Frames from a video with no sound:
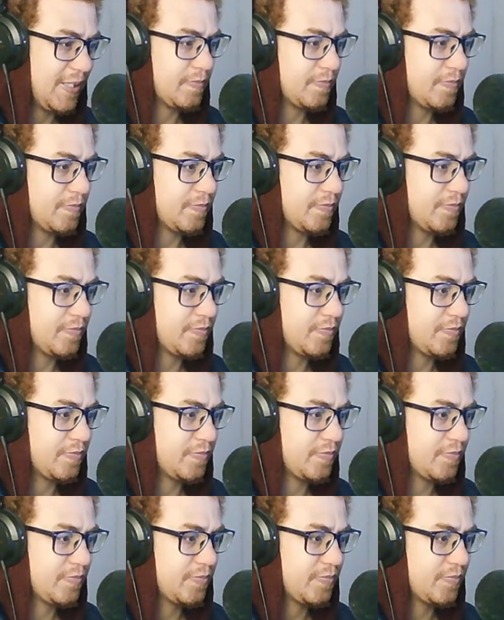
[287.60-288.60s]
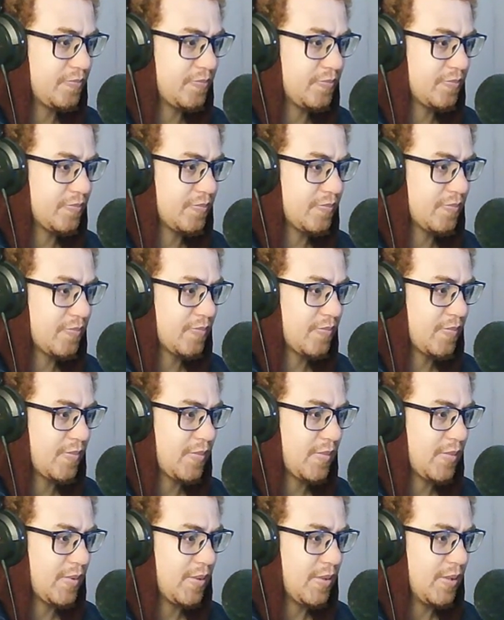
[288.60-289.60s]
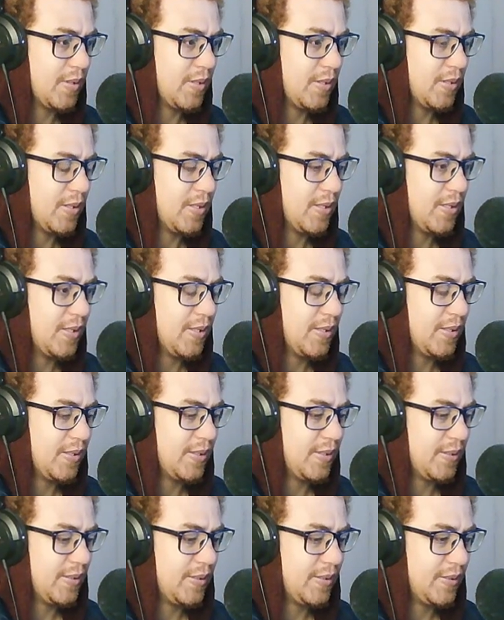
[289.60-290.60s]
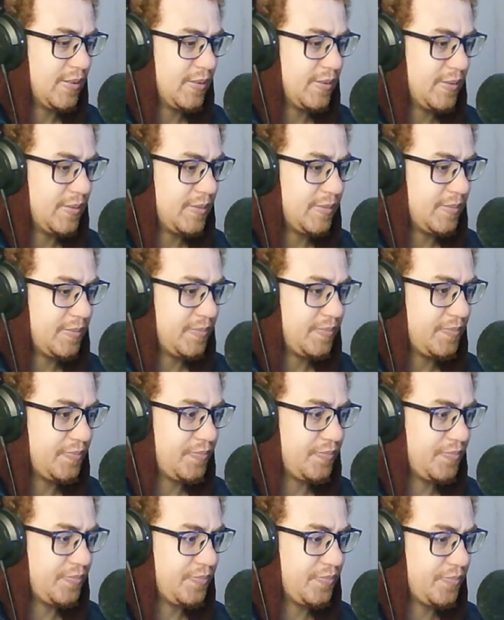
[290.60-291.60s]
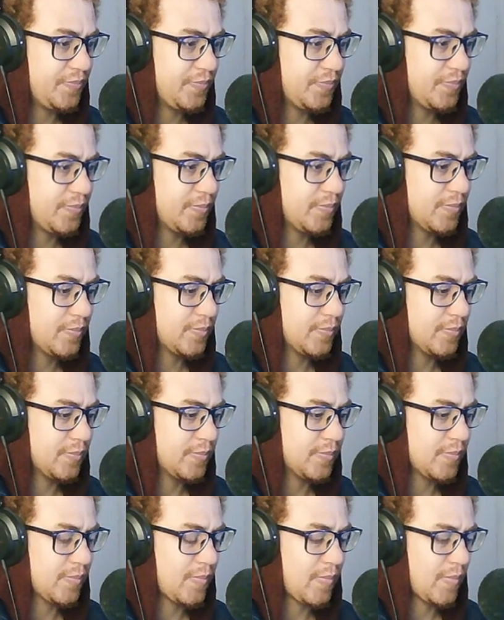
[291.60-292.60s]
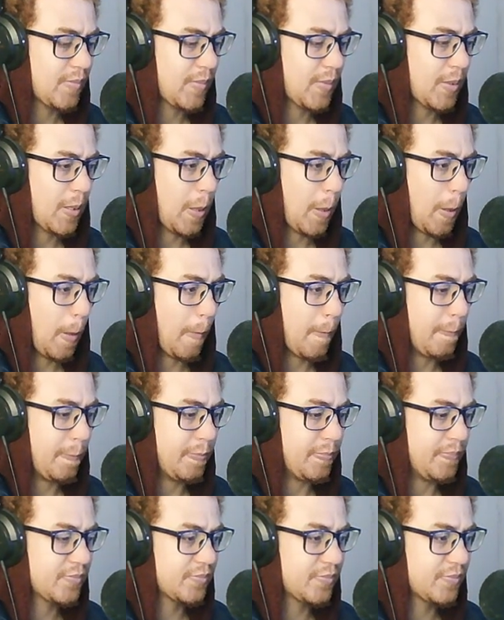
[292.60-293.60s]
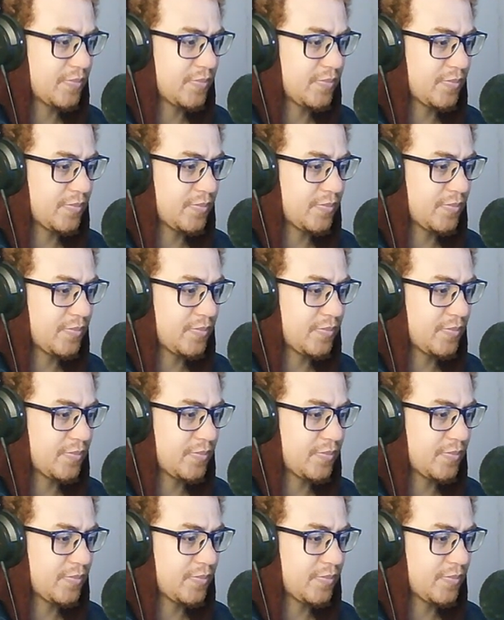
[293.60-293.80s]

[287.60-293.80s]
(no one is talking)